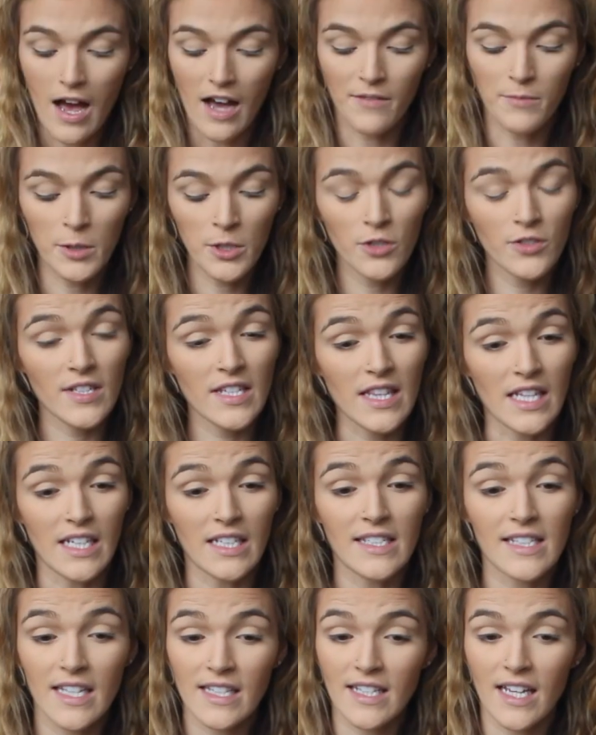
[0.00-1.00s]
I've been using
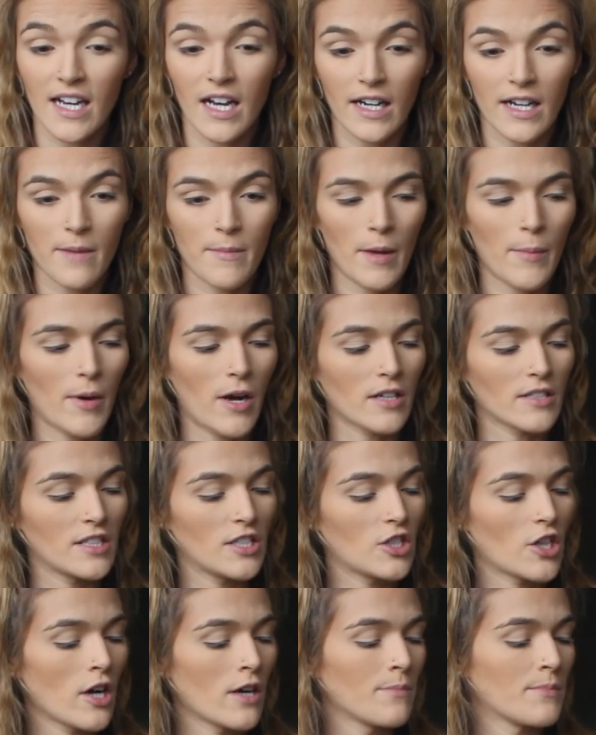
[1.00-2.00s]
this since I got it in my
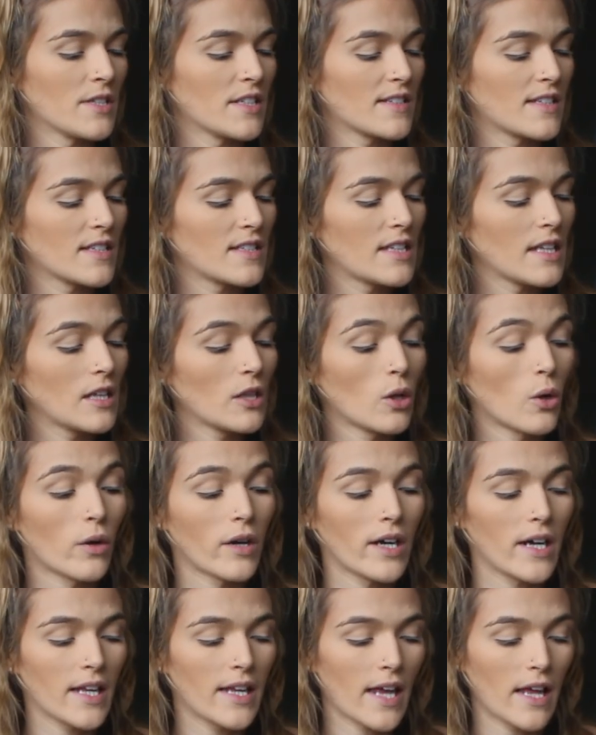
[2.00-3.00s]
BoxyCharm. This is the
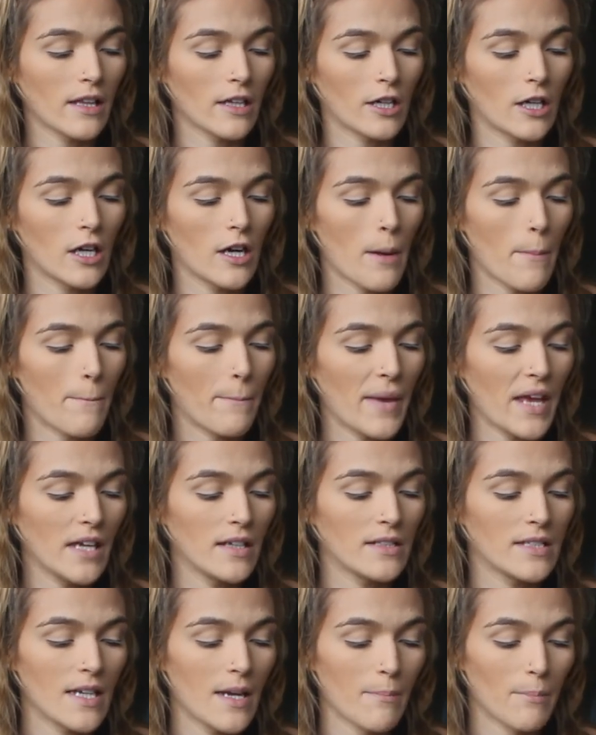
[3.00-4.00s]
Laura Geller
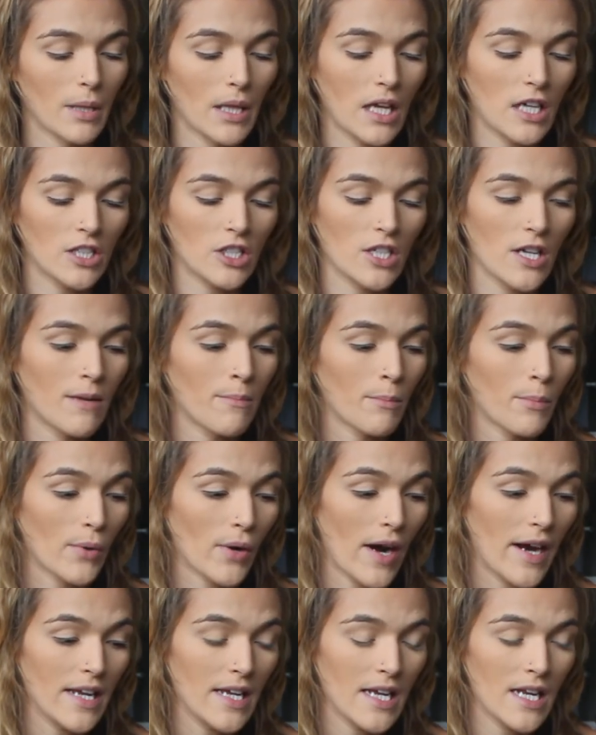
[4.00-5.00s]
Baked Blush and
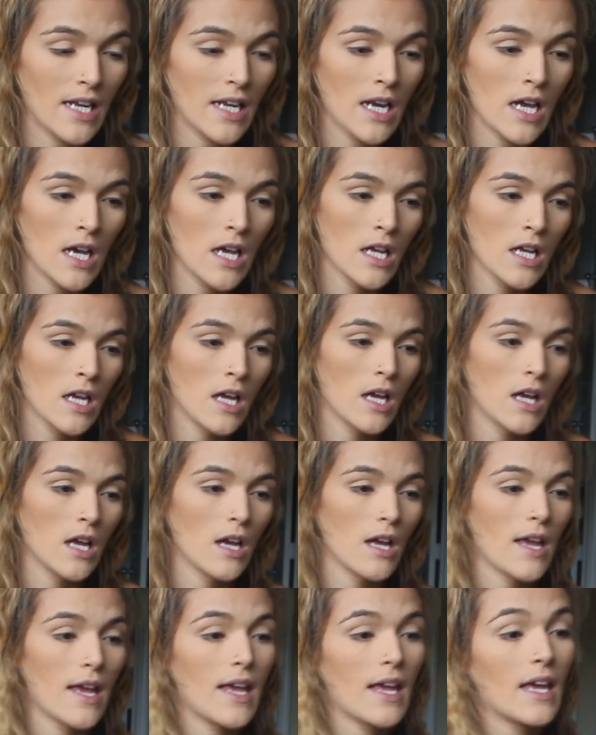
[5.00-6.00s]
Brighten,
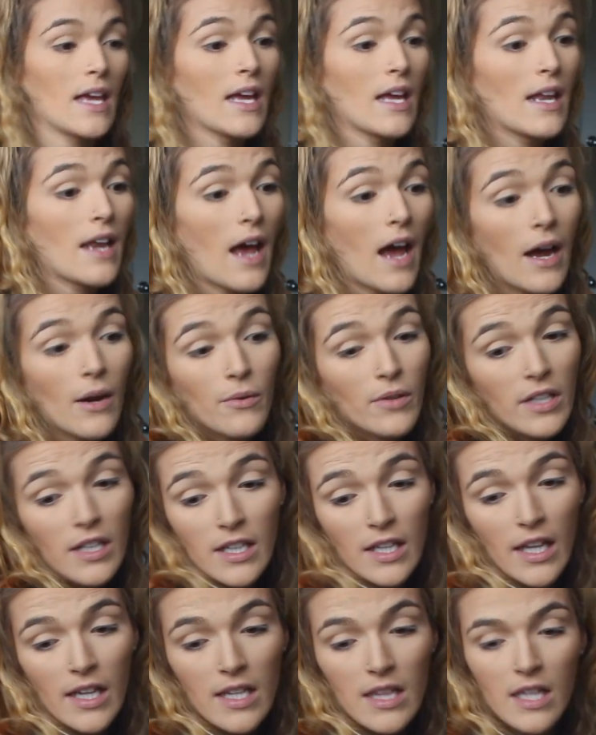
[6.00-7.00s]
and I
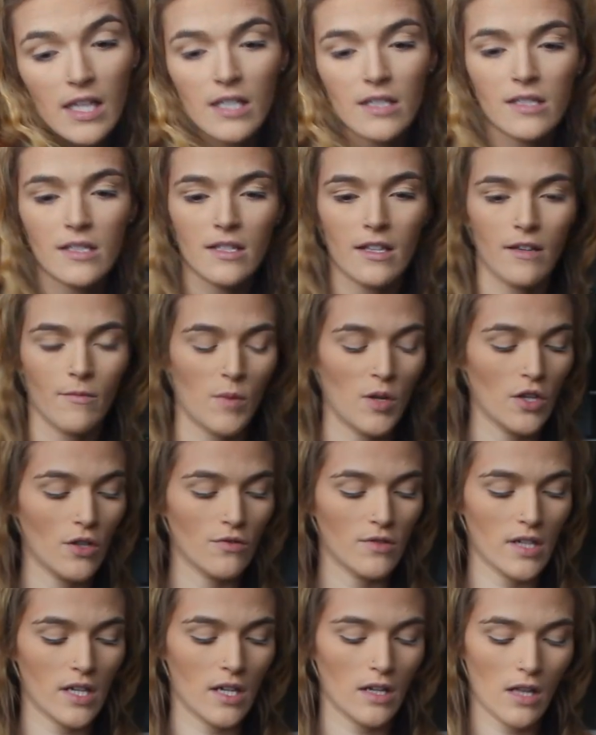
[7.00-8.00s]
really like this. I've been
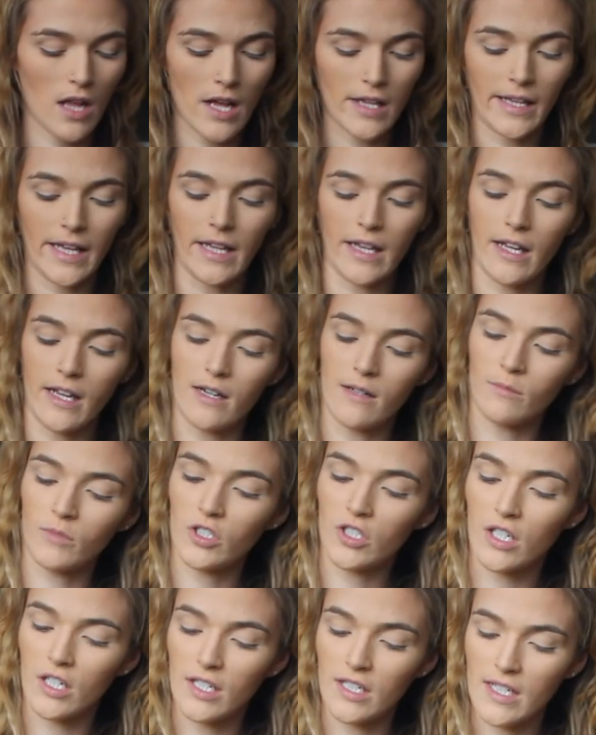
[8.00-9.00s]
using it a lot lately, and I'm
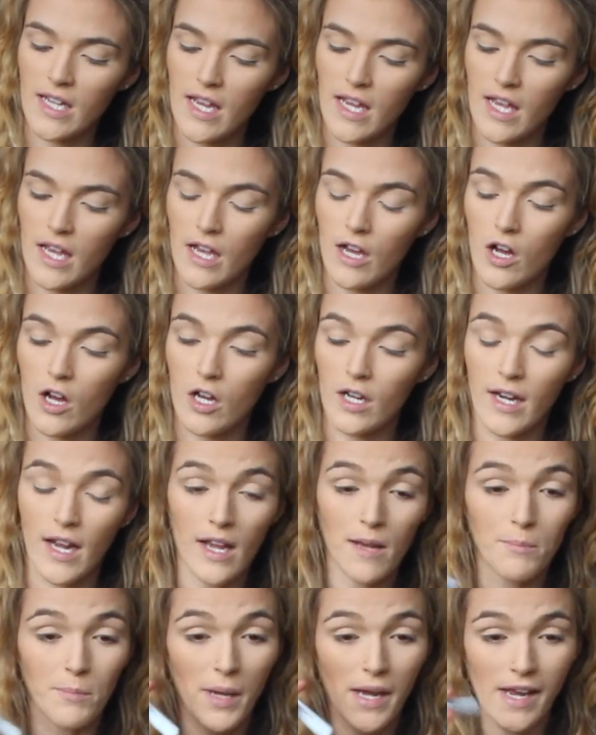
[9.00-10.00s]
just going to take it on
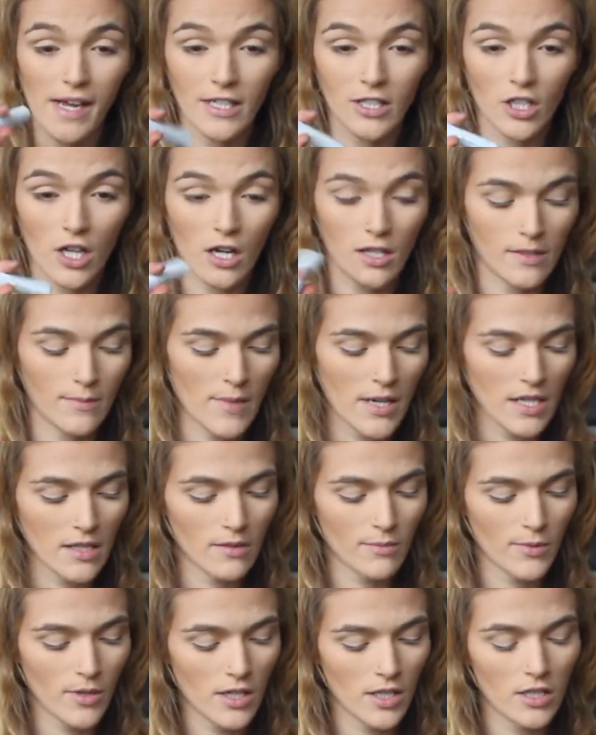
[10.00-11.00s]
a BH
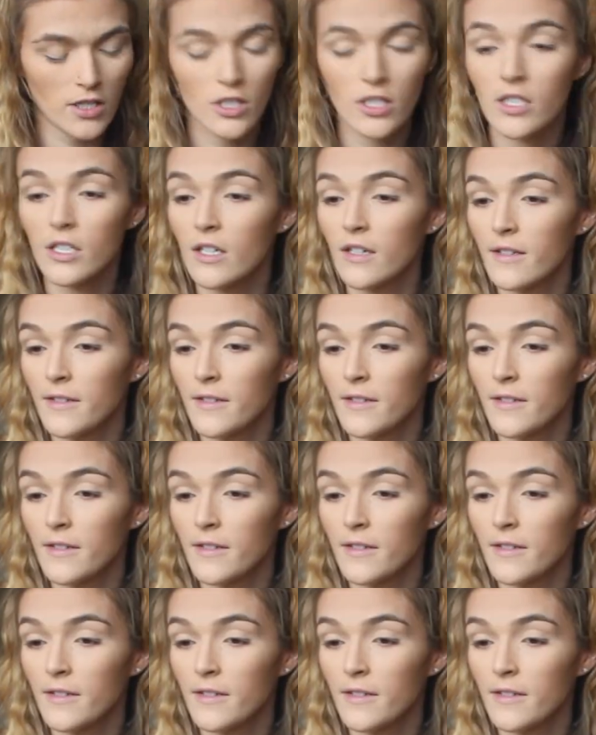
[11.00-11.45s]
Cosmetics brush.